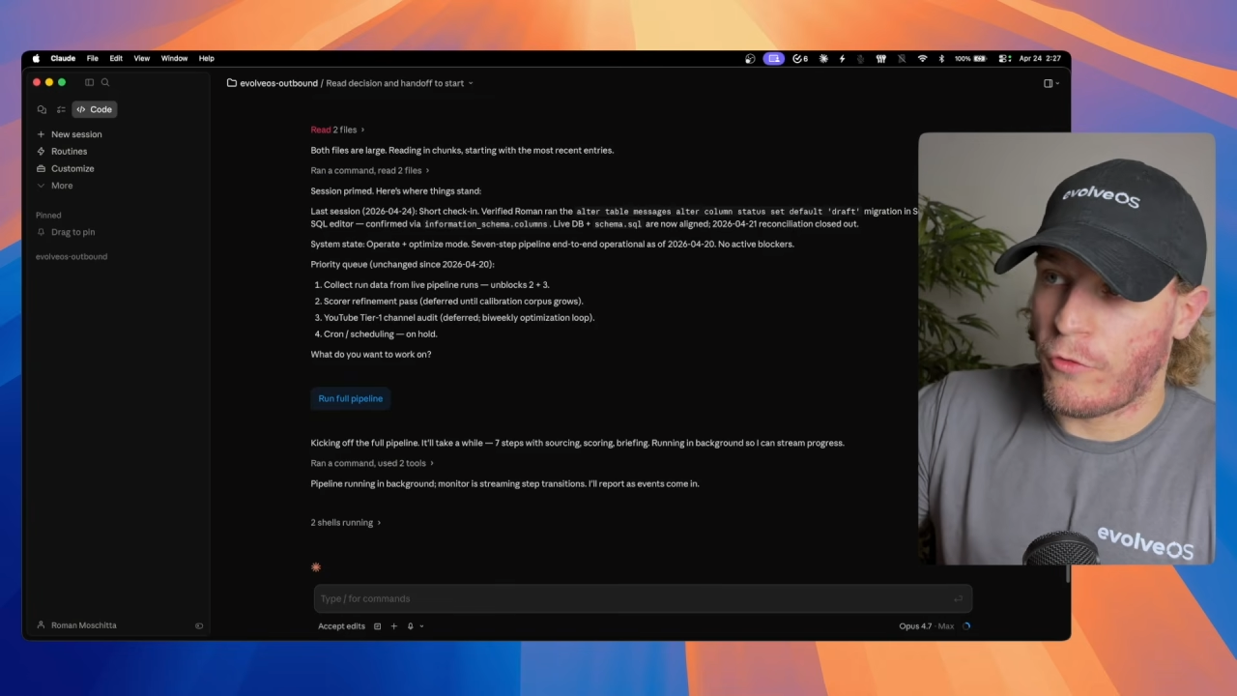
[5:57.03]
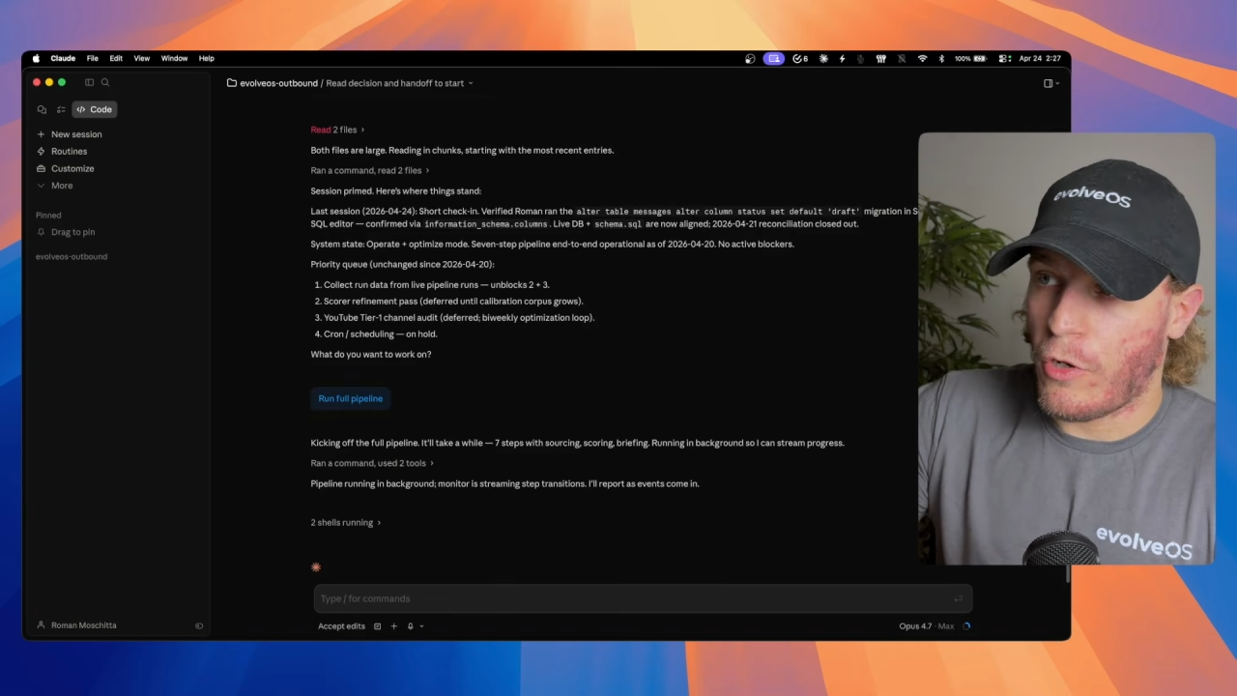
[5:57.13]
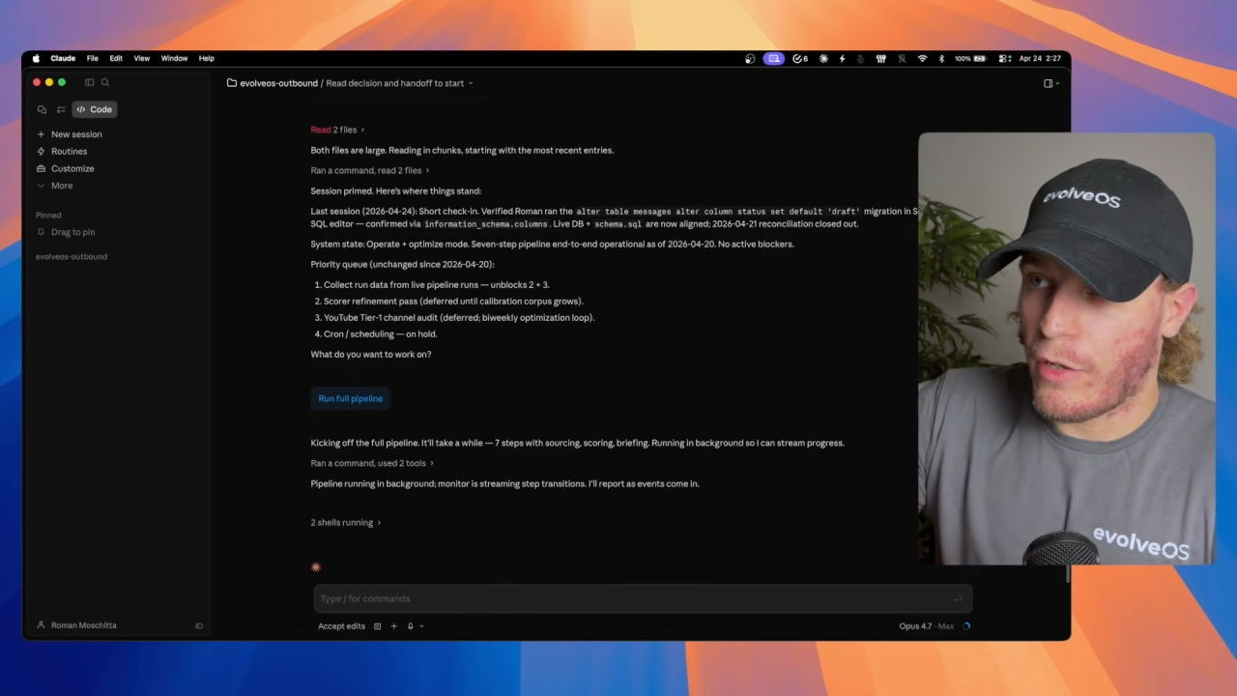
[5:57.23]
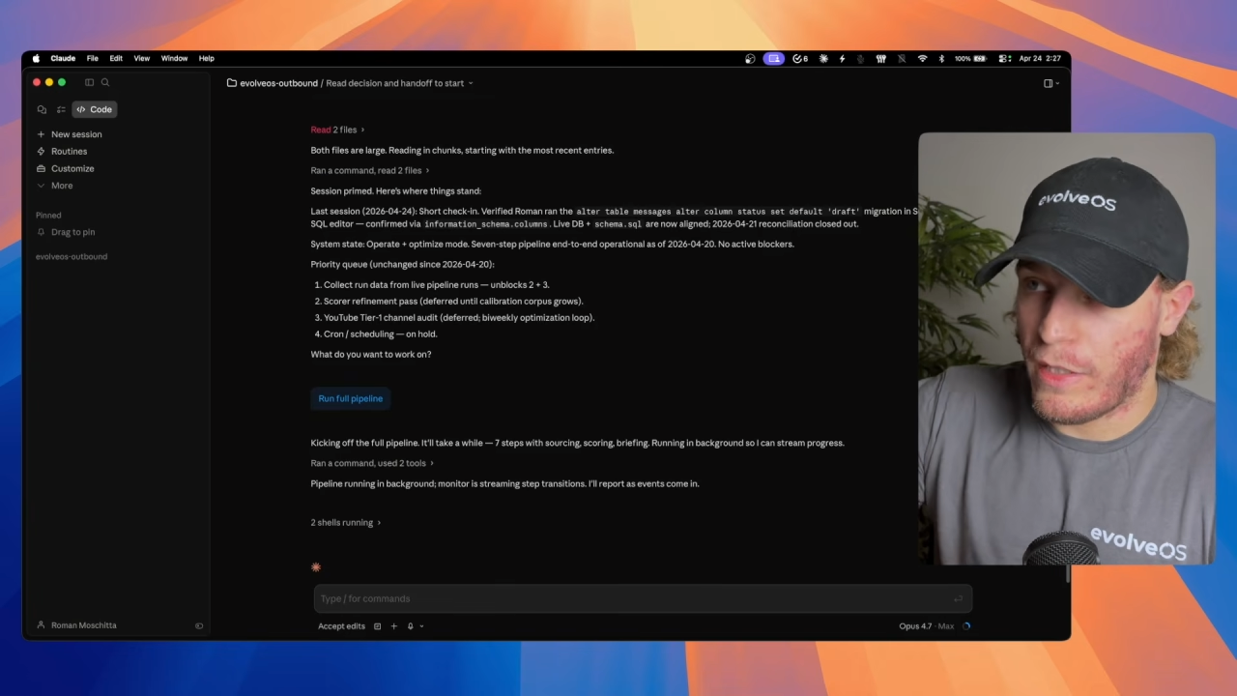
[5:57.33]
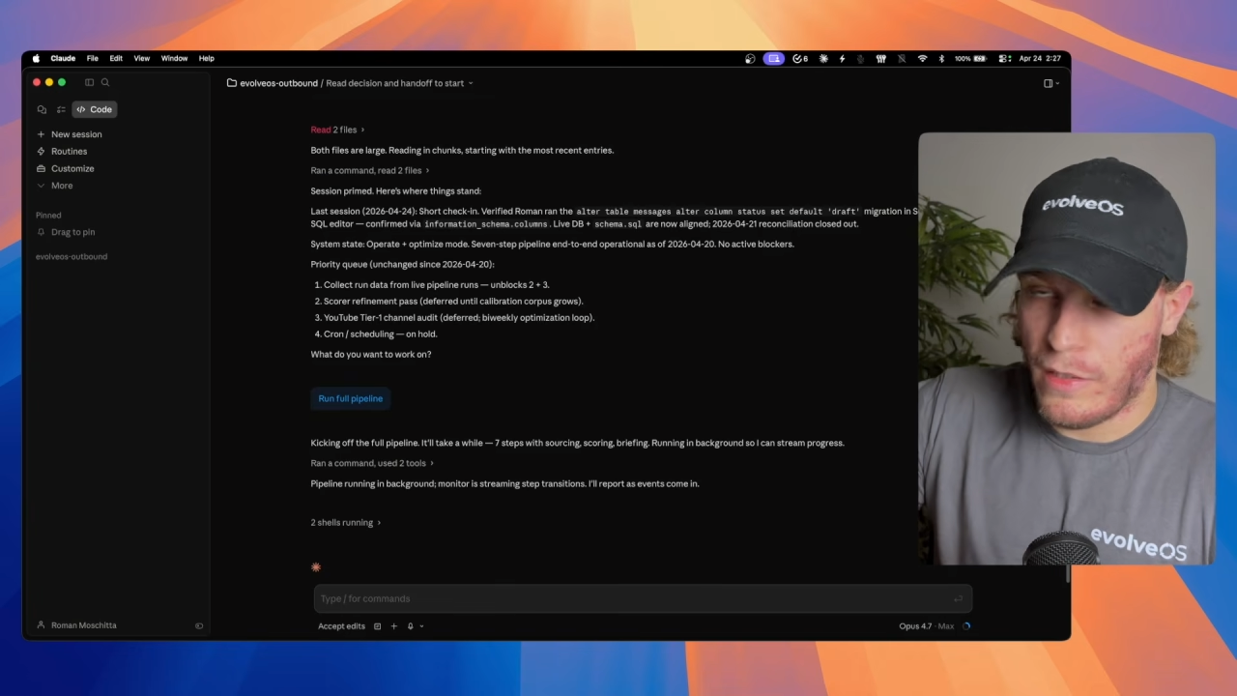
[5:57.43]

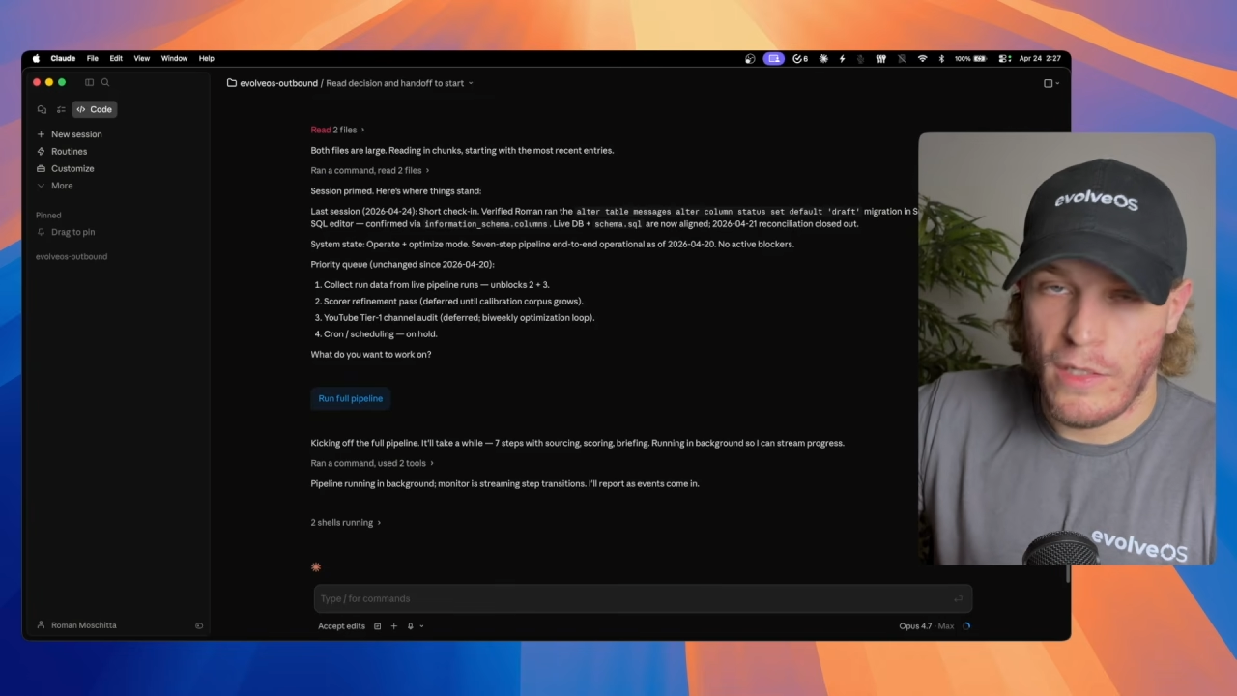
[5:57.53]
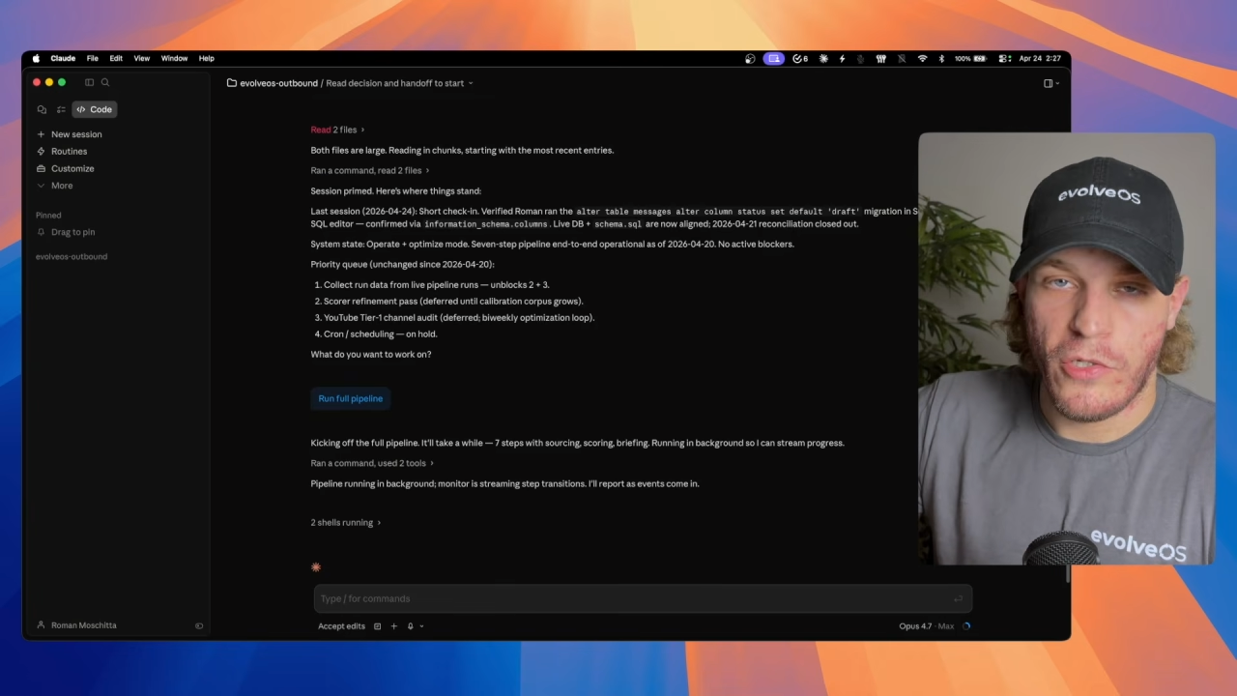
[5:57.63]
Claude in